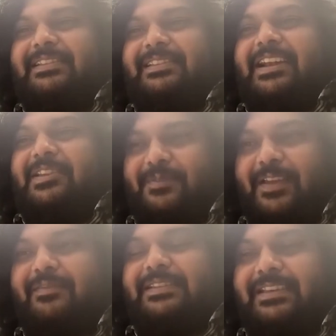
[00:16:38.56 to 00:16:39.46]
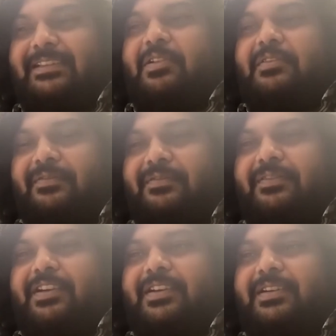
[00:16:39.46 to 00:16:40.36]
that is where we see a lot
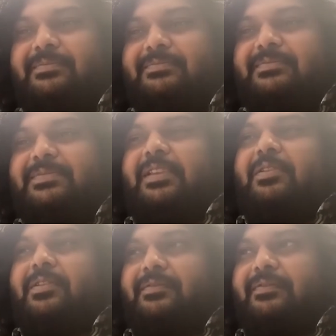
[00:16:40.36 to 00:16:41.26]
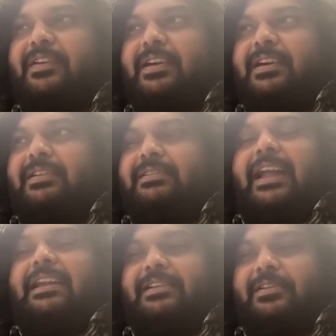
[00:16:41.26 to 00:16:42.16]
of
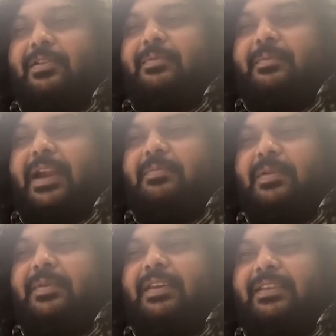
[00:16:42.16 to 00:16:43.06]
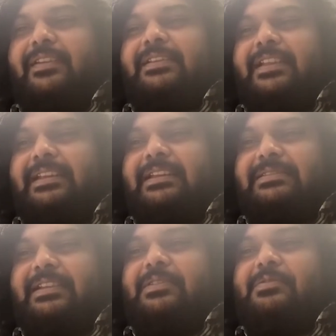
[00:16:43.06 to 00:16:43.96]
talented or bright people leaving the
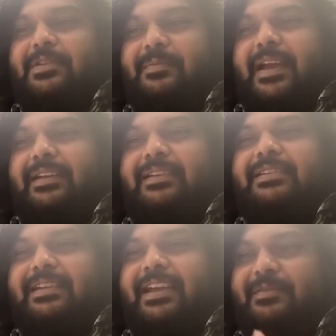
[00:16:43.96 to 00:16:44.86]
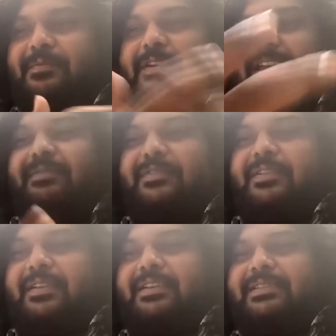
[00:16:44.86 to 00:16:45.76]
industry and going back and working for
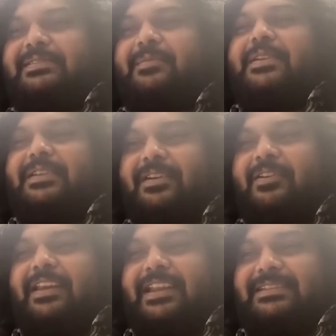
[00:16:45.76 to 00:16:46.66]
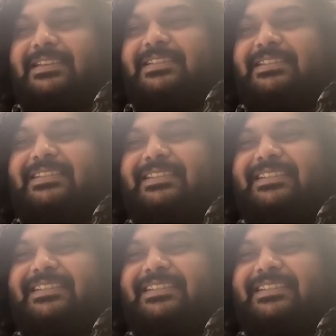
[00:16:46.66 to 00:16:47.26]
some other organizations.